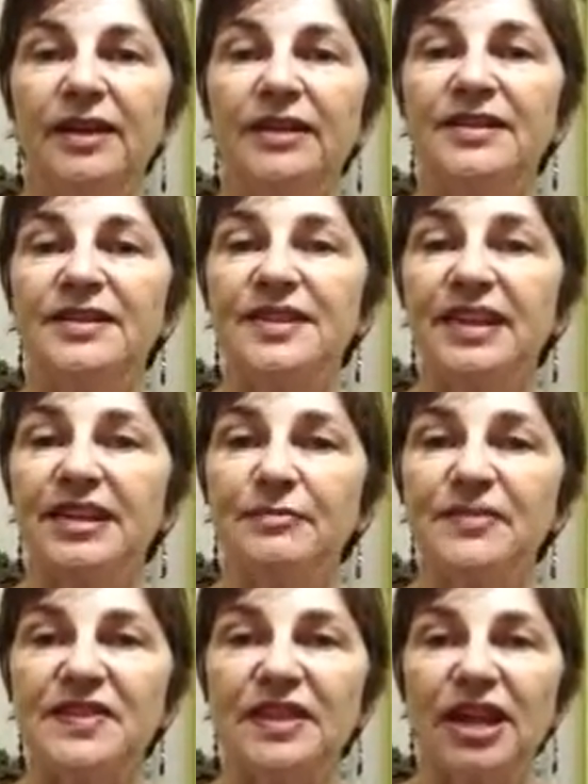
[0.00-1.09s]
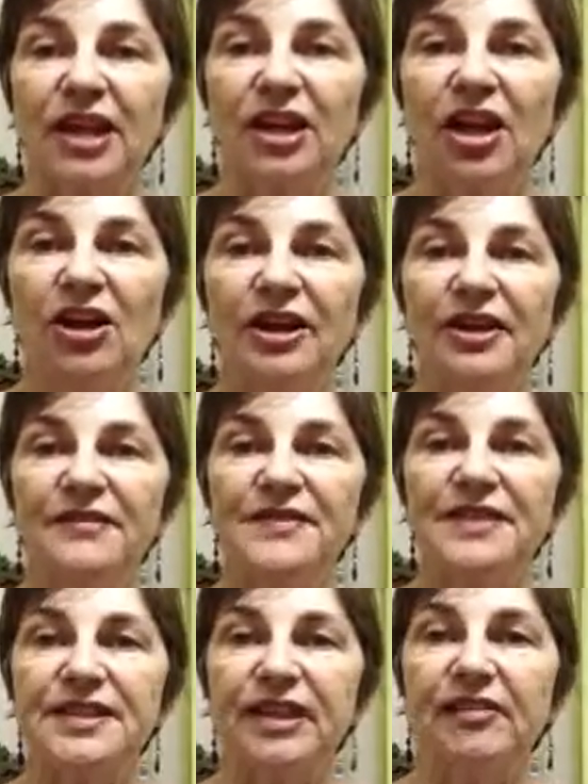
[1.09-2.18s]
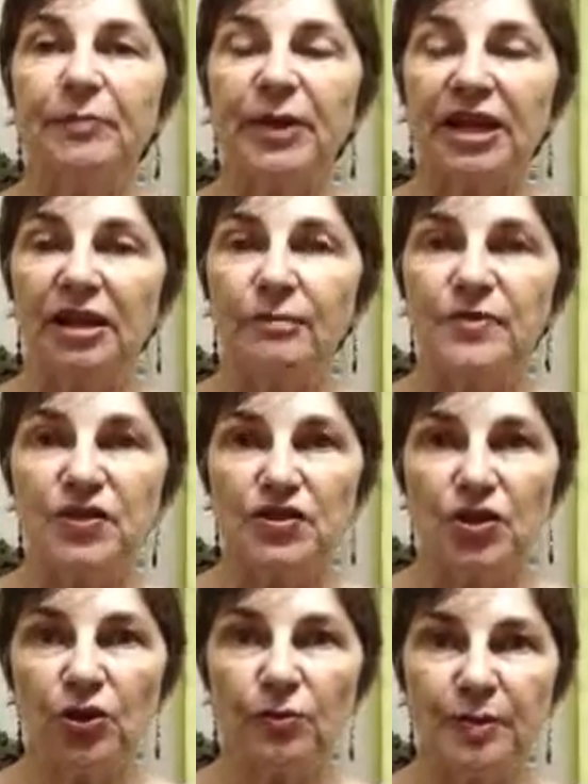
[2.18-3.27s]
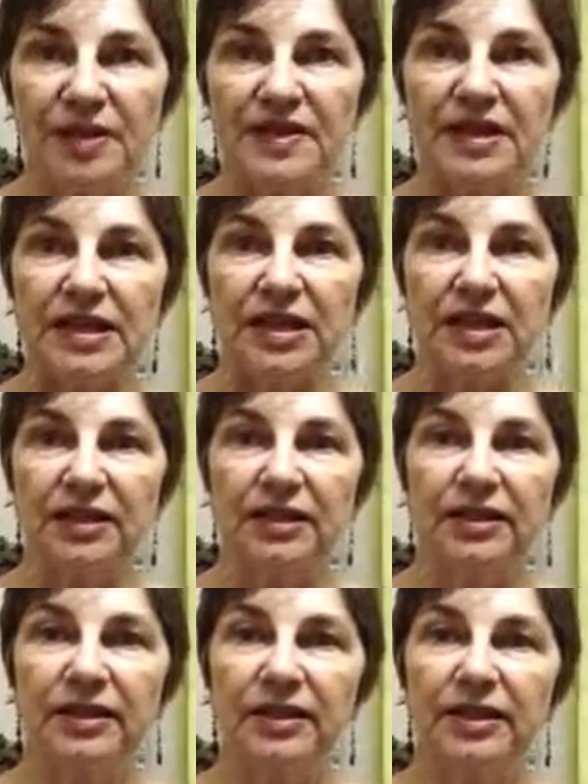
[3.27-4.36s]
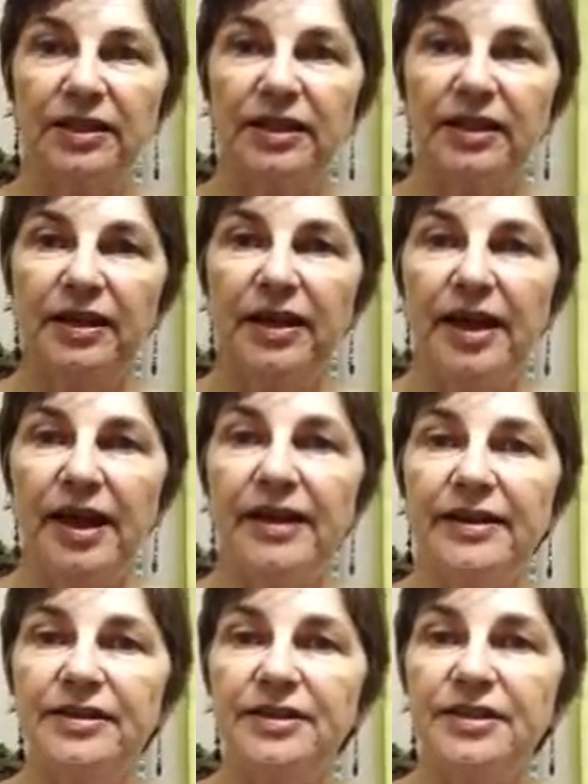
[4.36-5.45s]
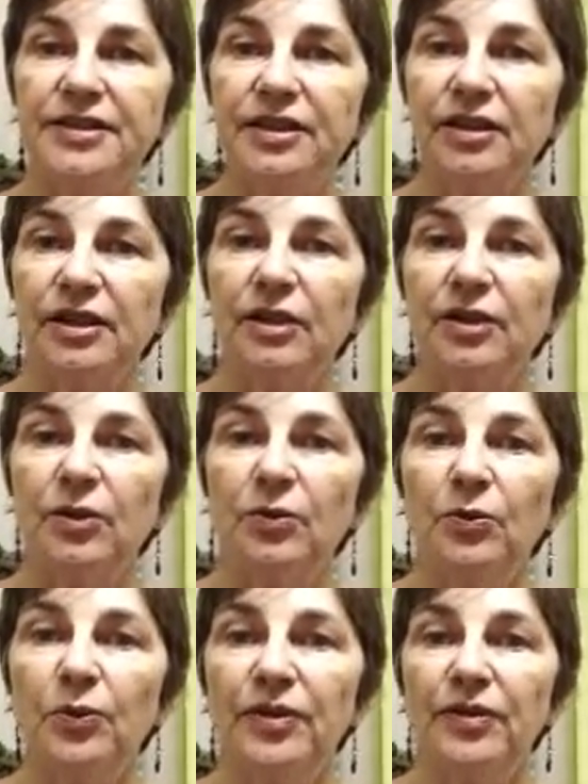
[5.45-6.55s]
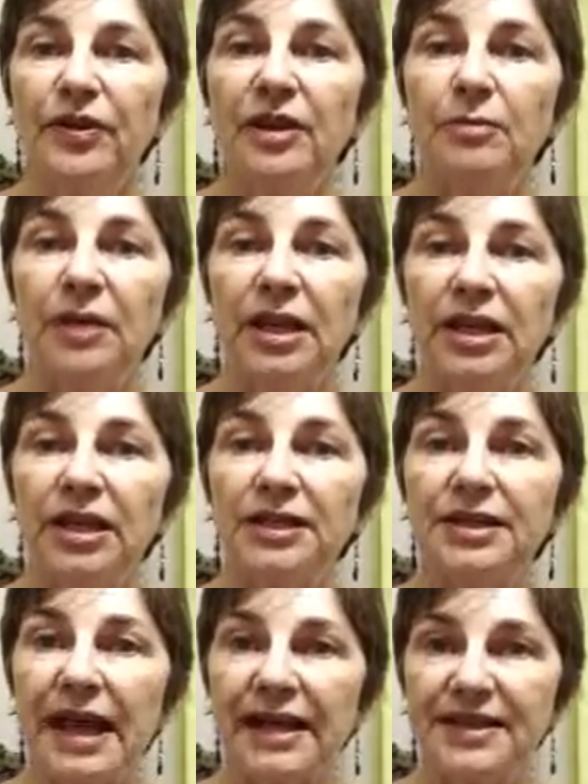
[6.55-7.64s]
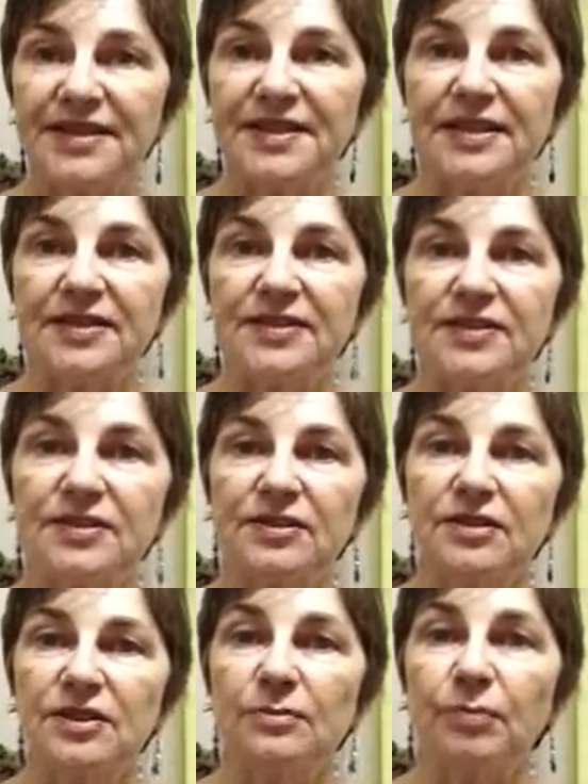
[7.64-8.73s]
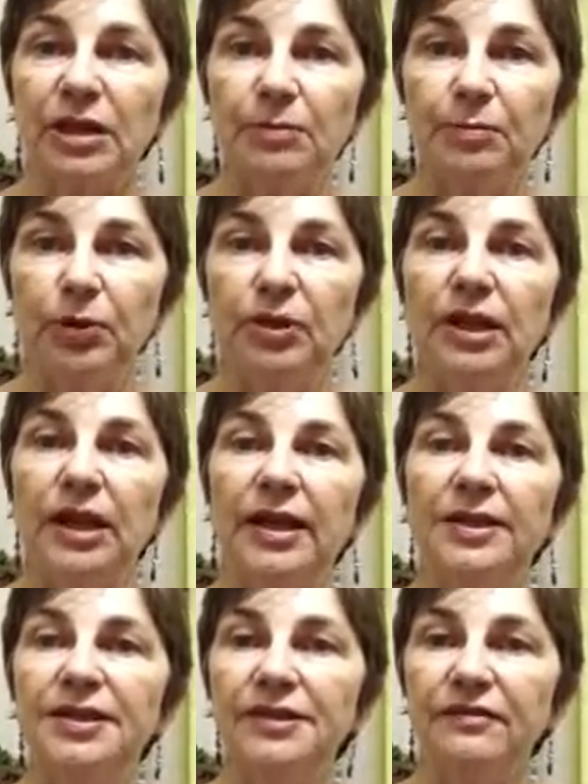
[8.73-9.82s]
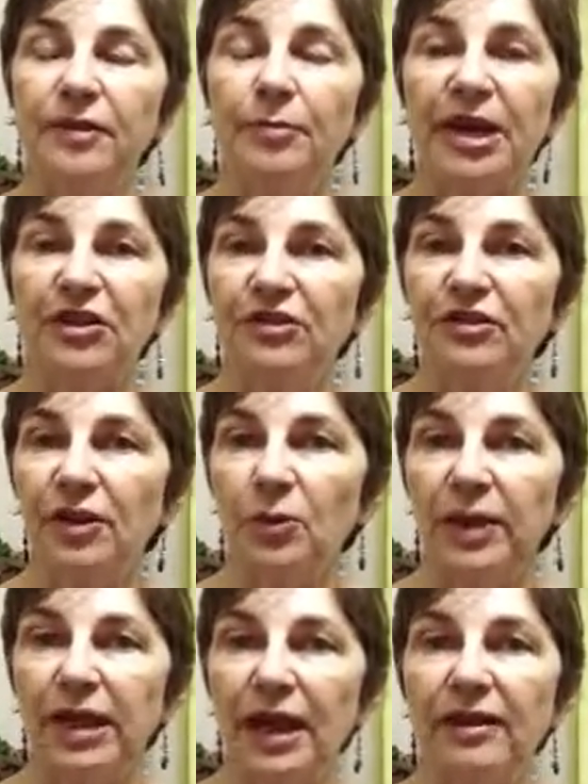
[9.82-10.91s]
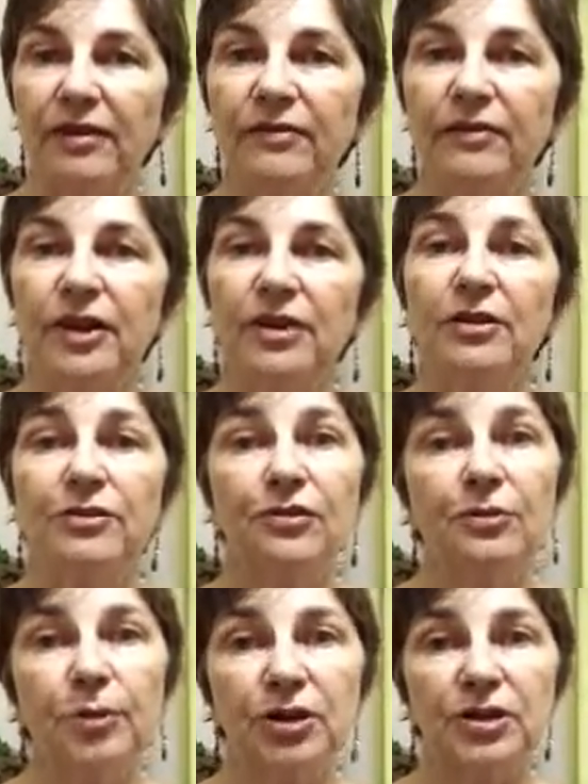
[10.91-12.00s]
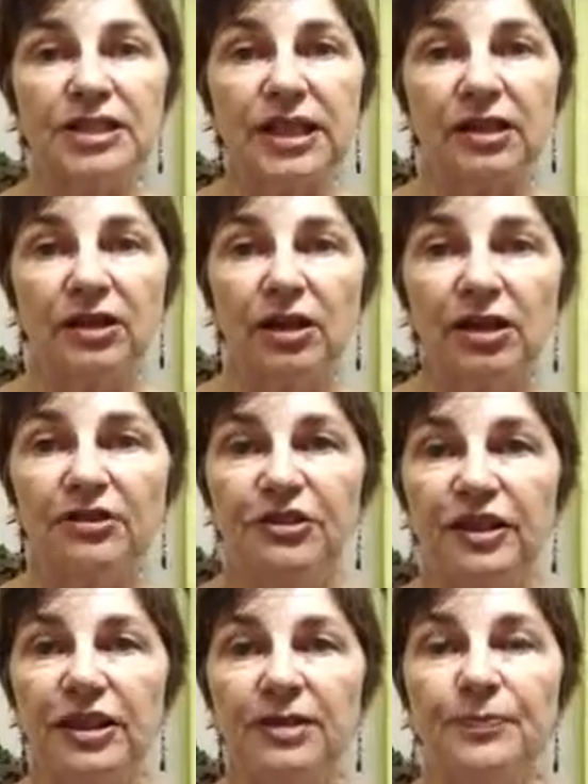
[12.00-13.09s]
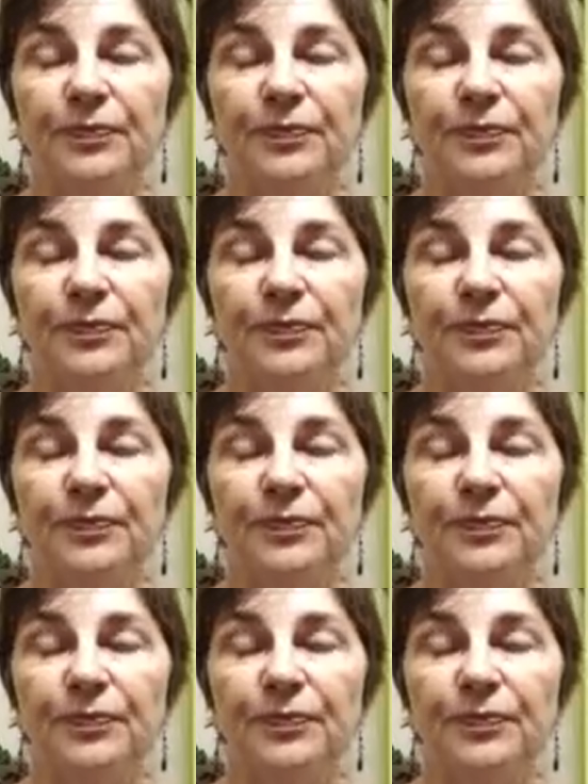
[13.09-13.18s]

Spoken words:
It seems that our lives have become so busy, and with the immediate access to people and information that we have through modern technology,